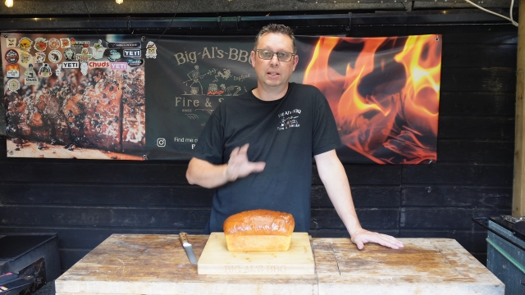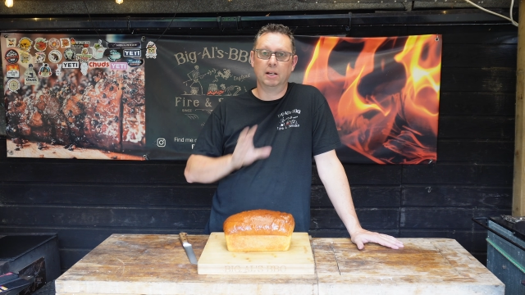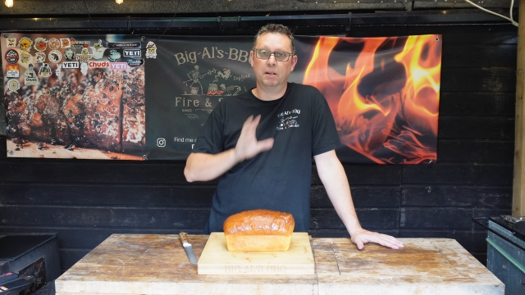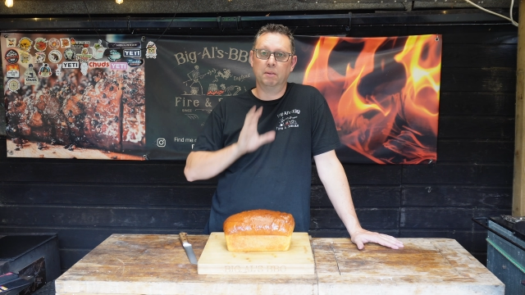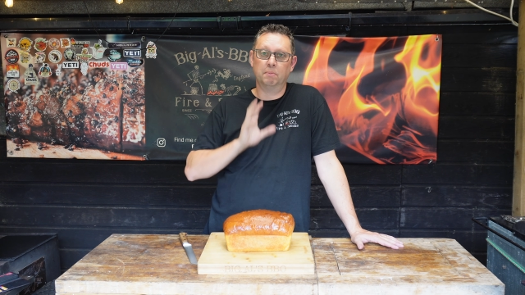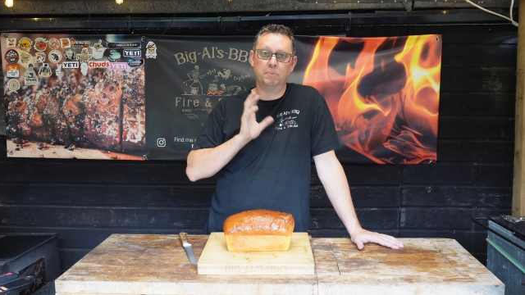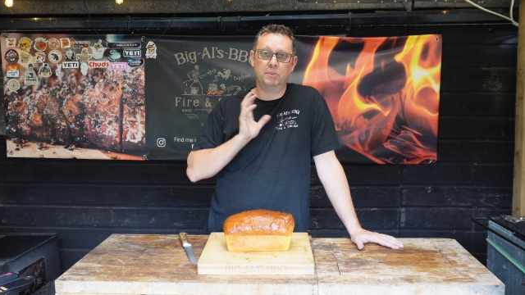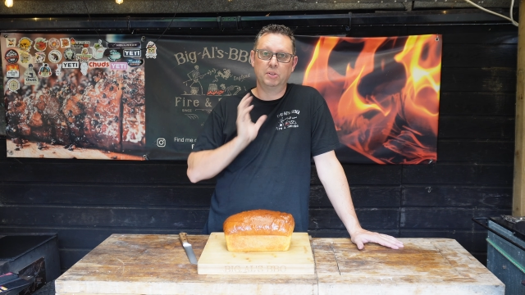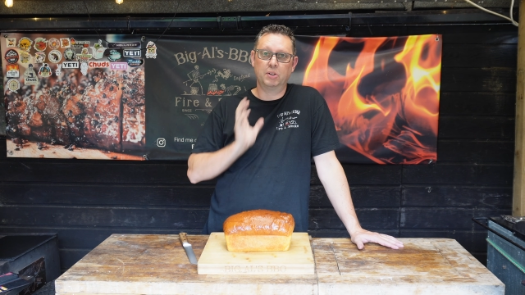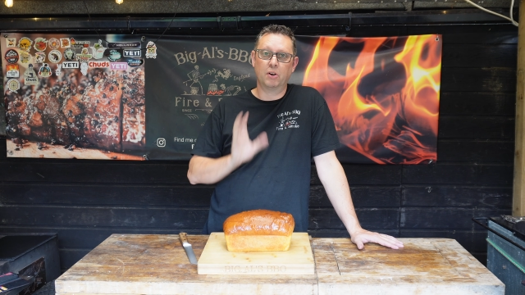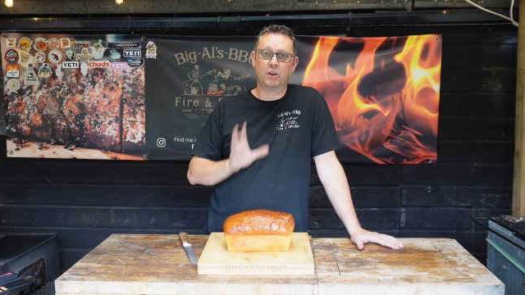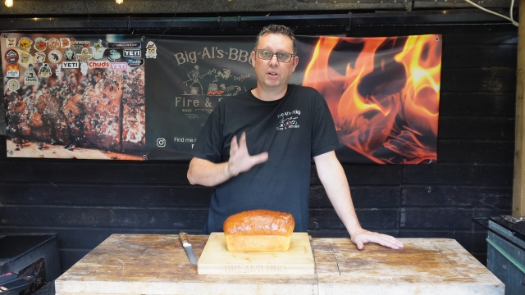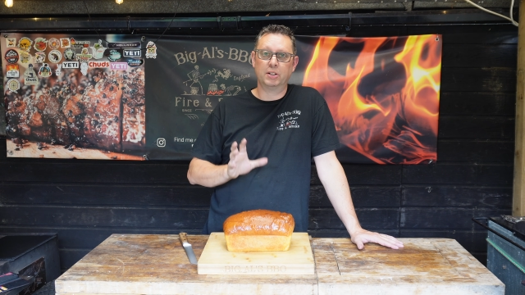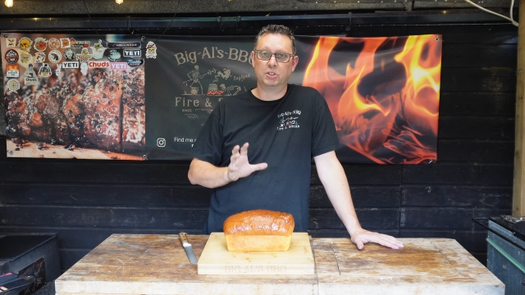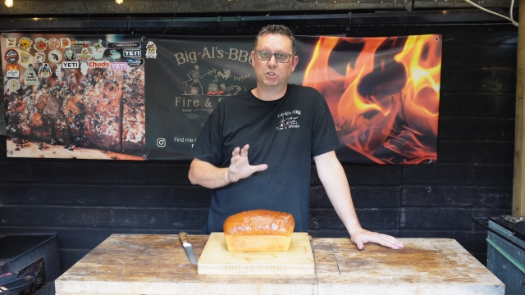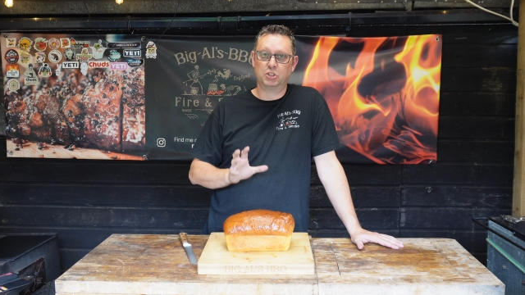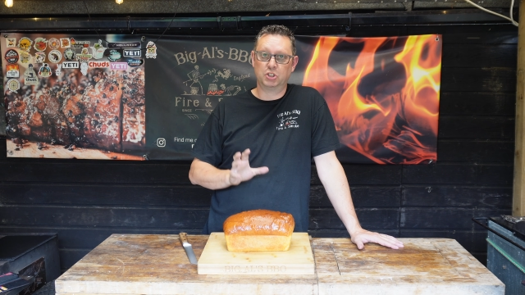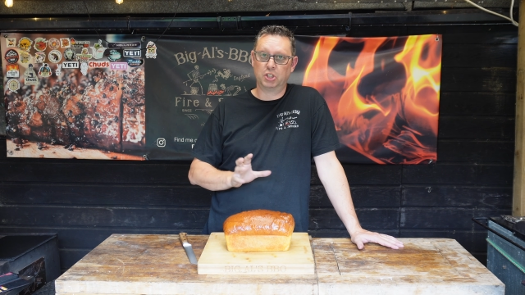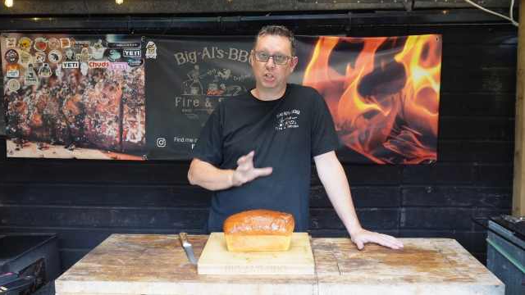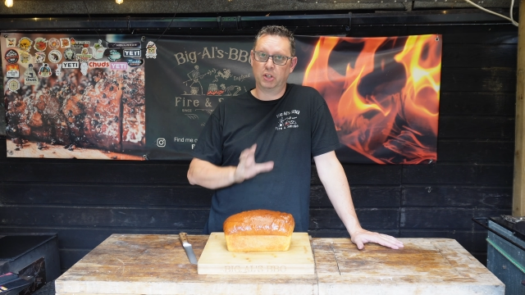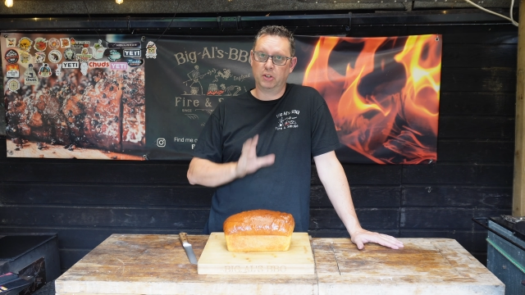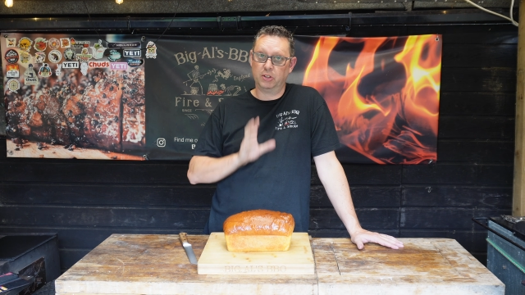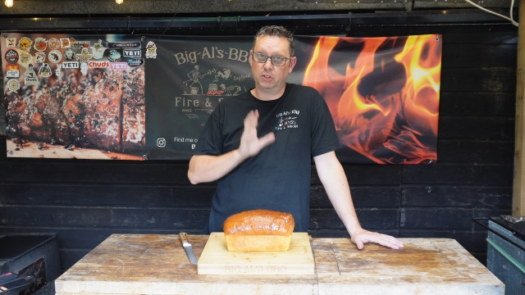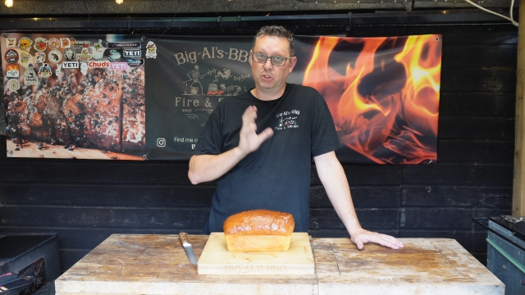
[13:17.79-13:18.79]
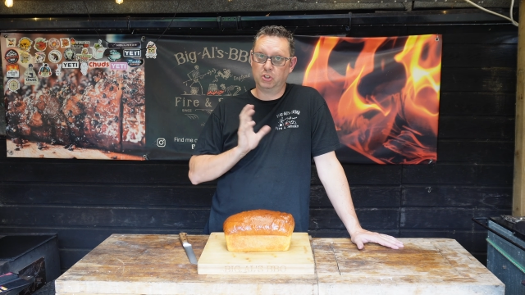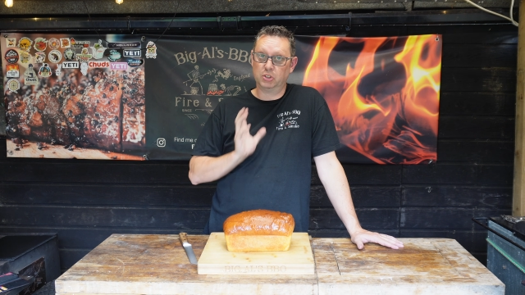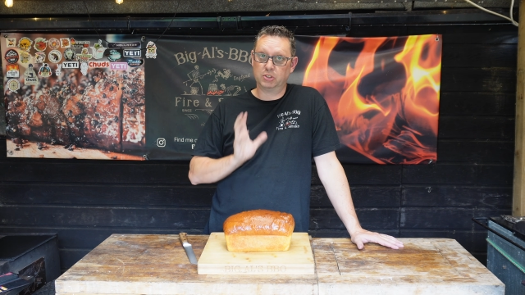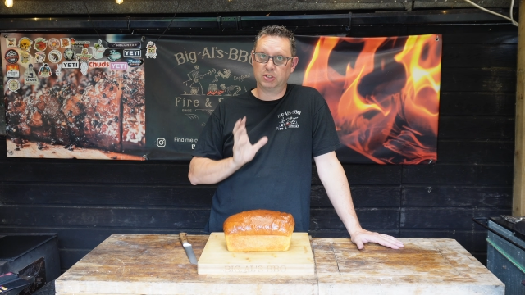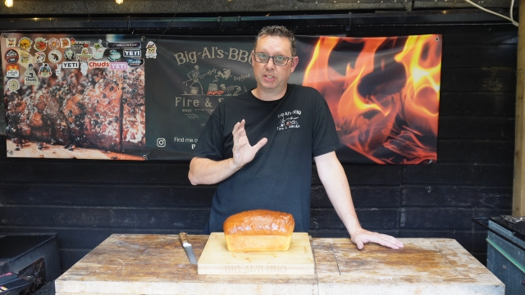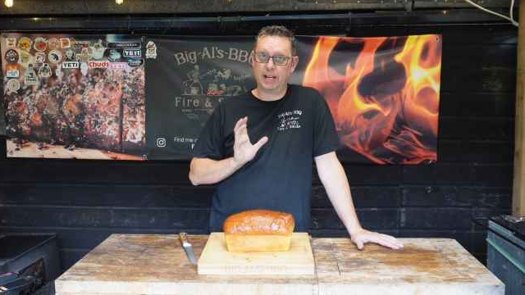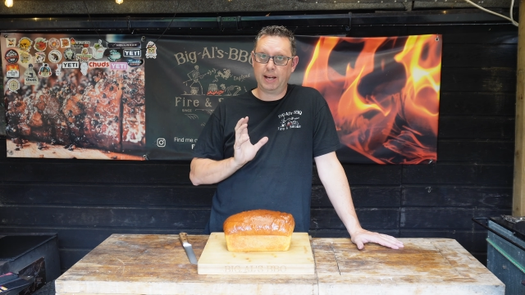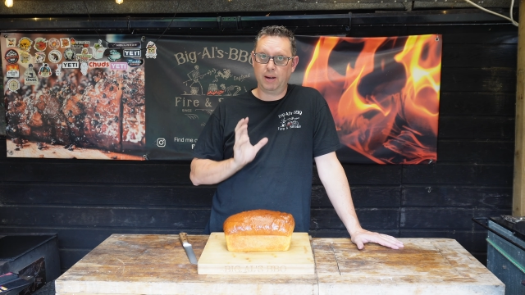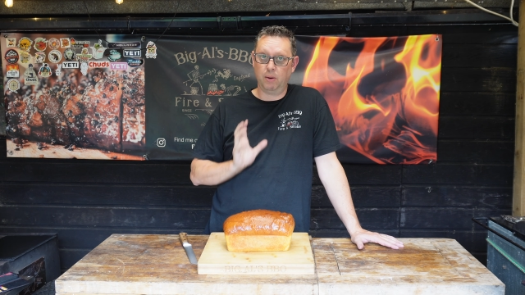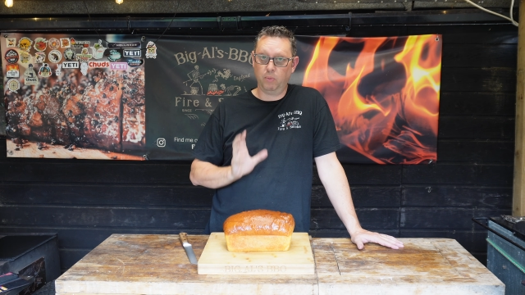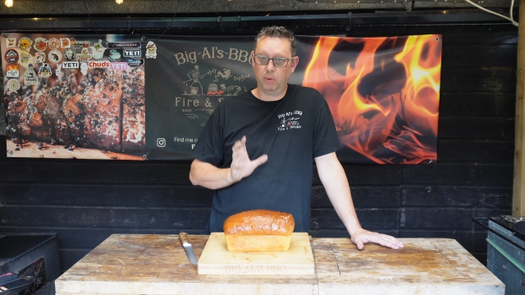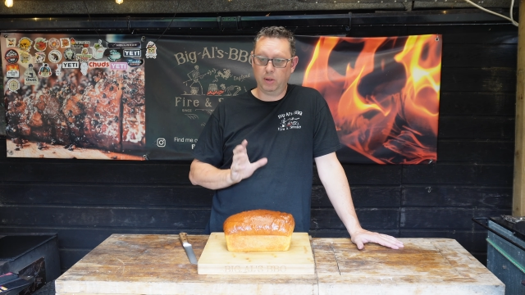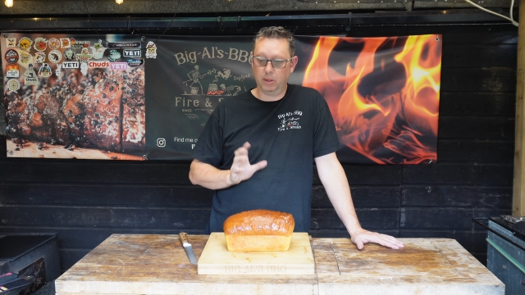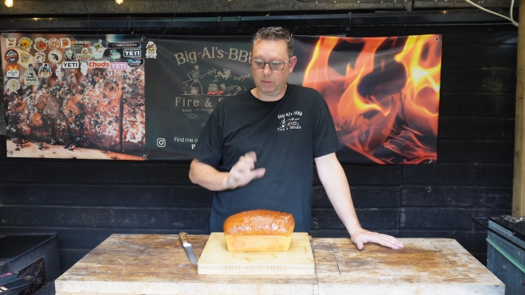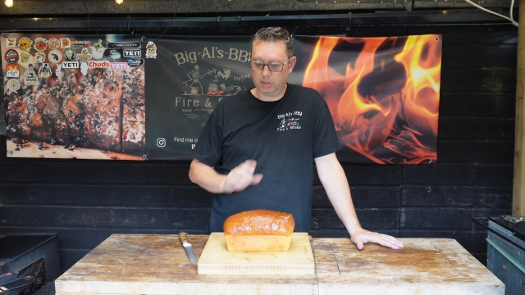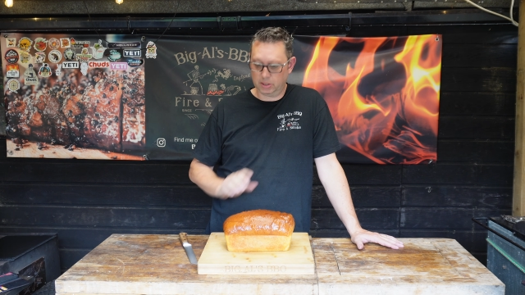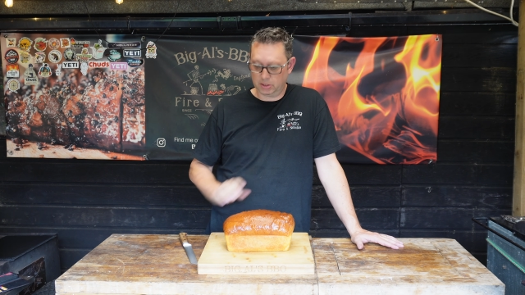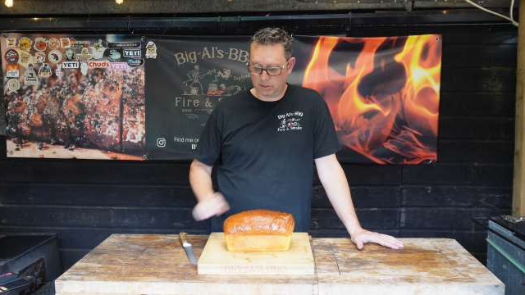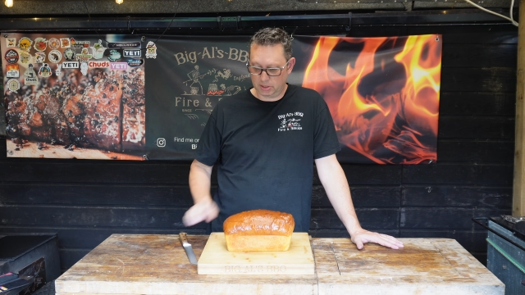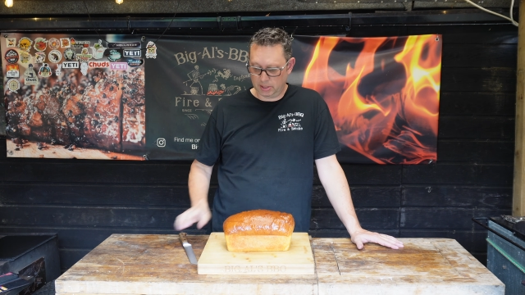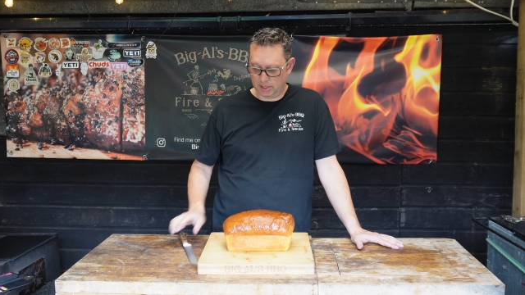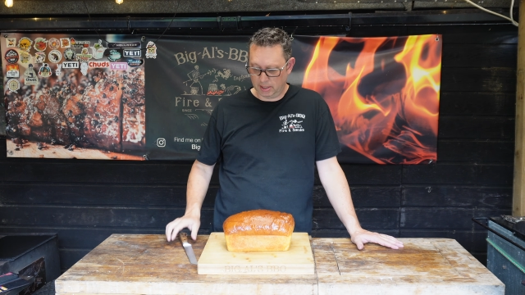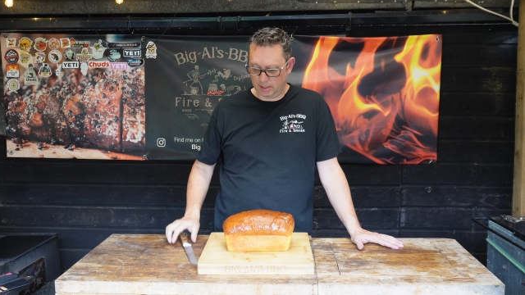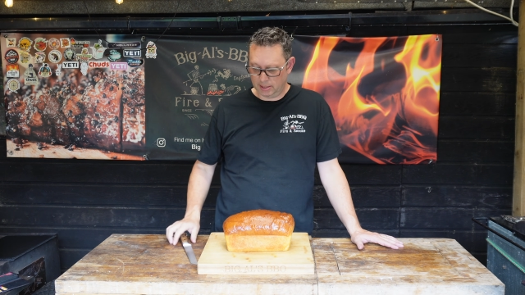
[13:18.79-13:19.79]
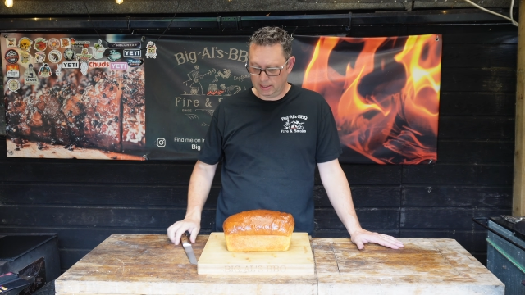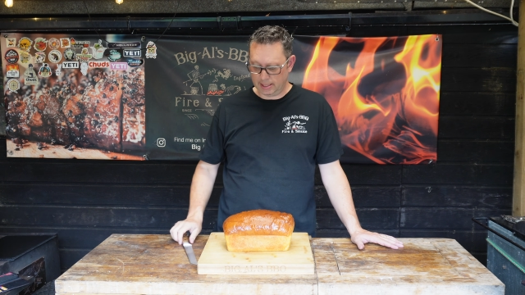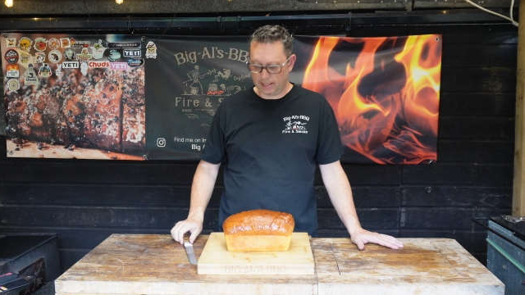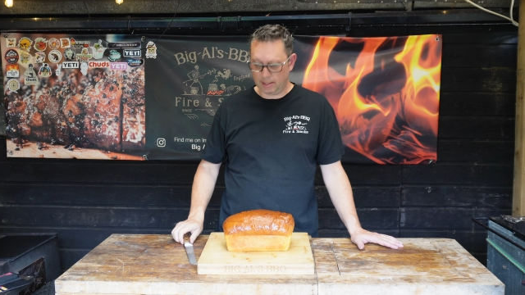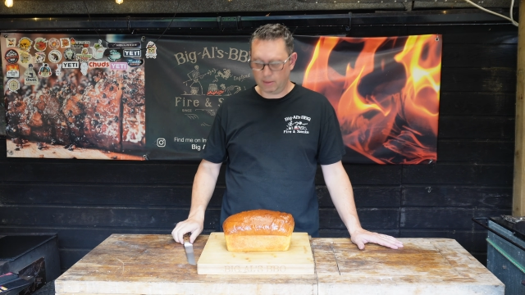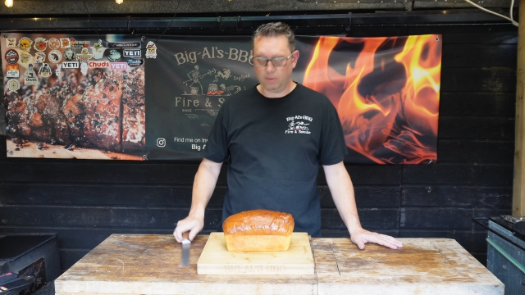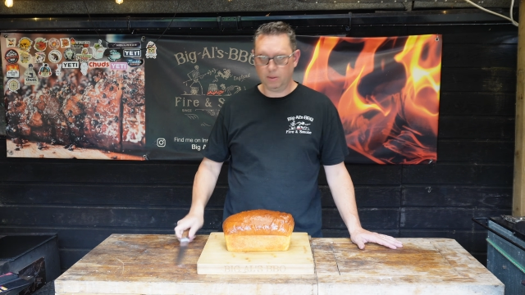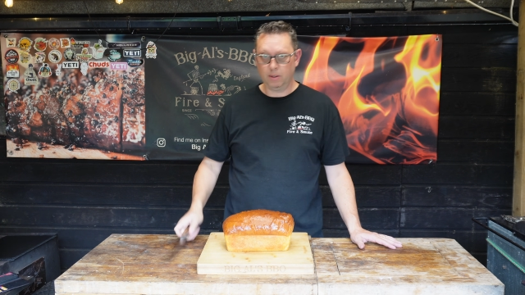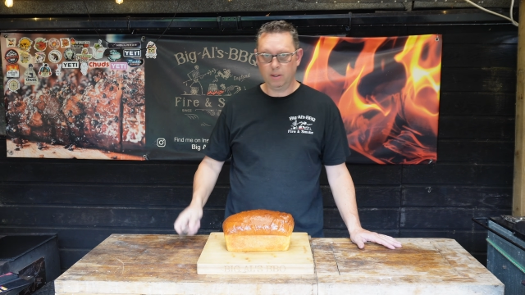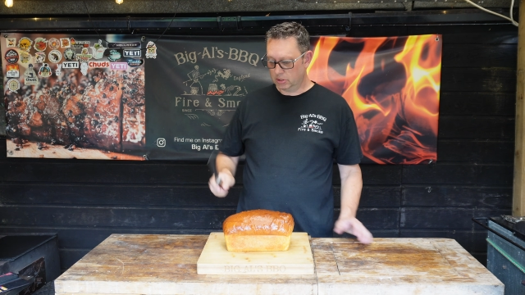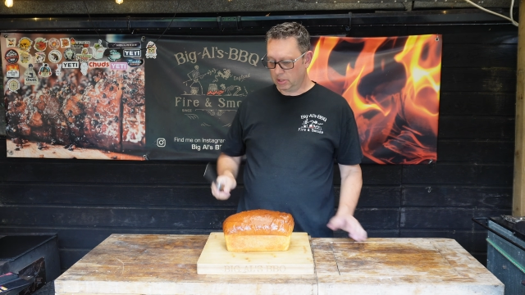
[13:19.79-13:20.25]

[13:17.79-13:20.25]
I'm dying to show you just how well this turned out.